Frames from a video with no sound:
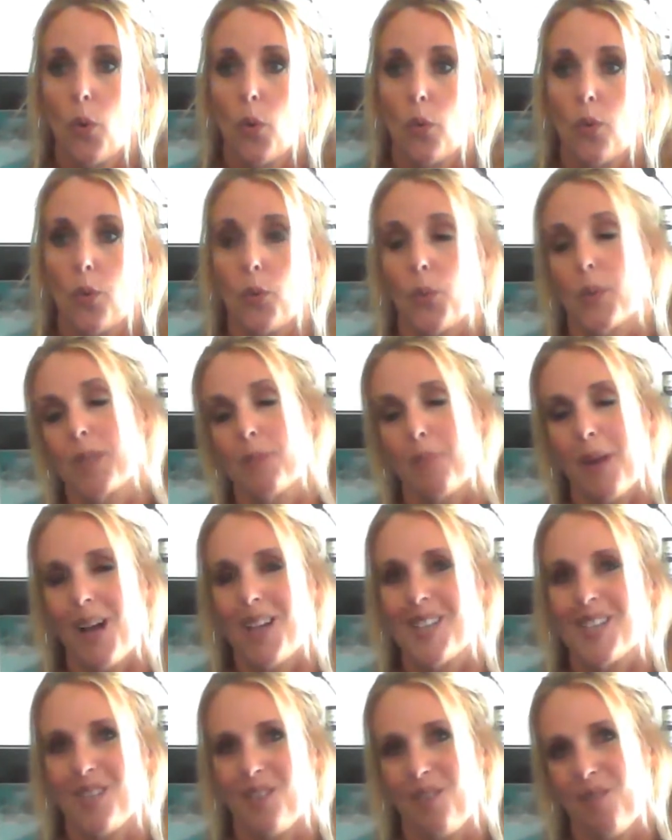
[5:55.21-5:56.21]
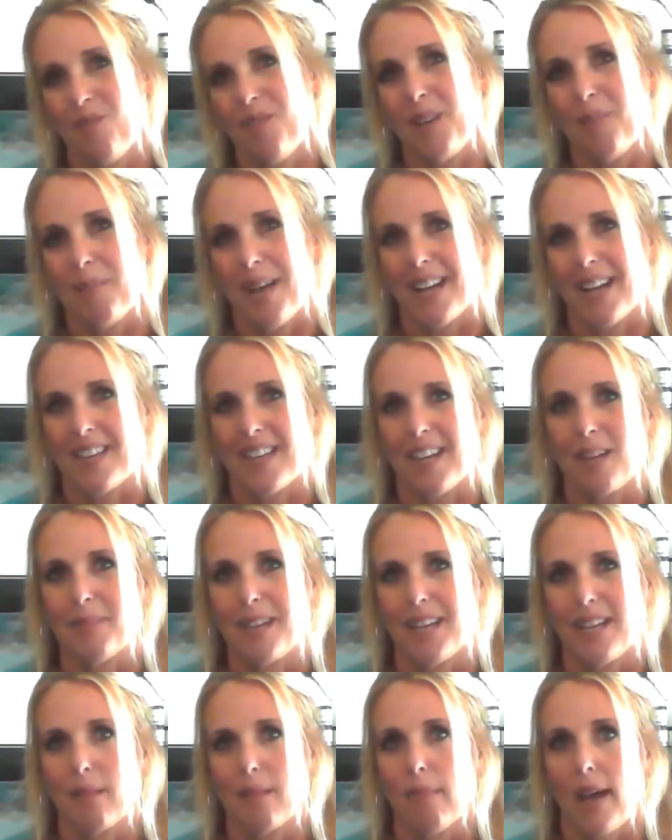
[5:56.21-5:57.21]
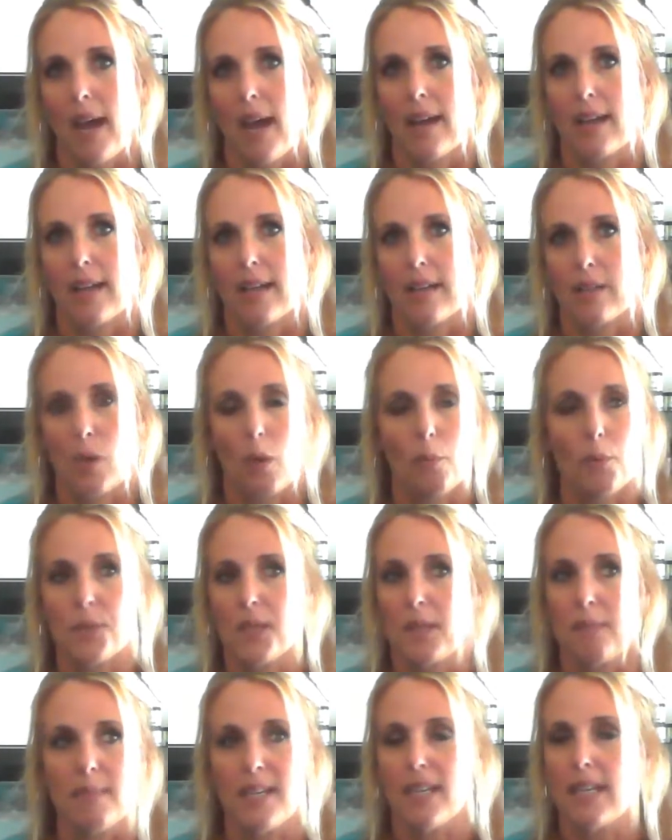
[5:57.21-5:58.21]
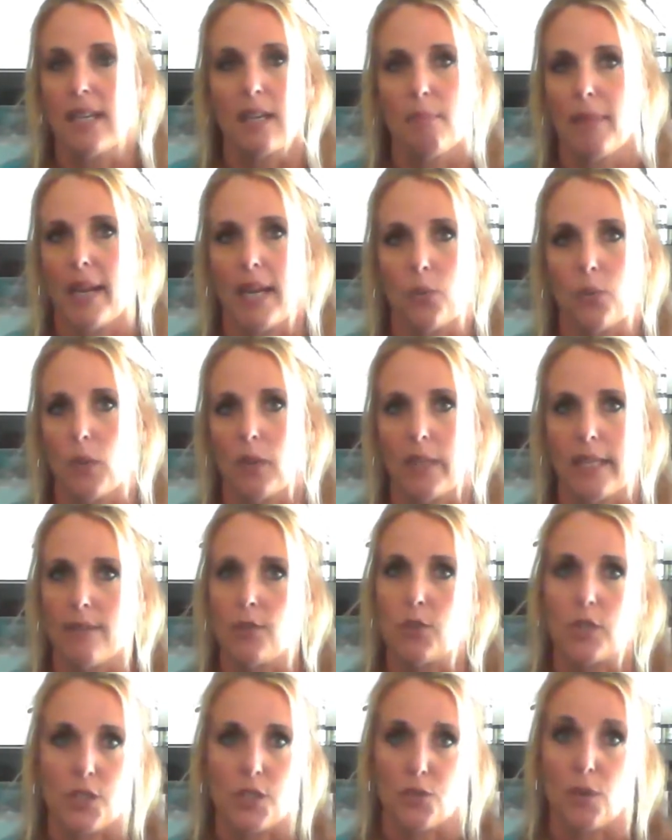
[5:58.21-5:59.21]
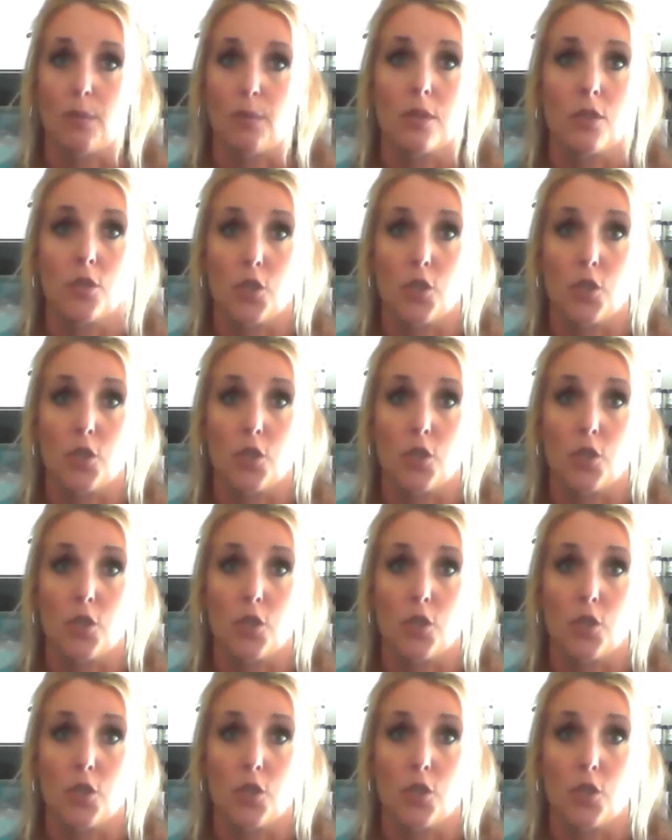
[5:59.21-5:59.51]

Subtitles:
the response and the feedback that I'm getting back is almost immediate pain relief just from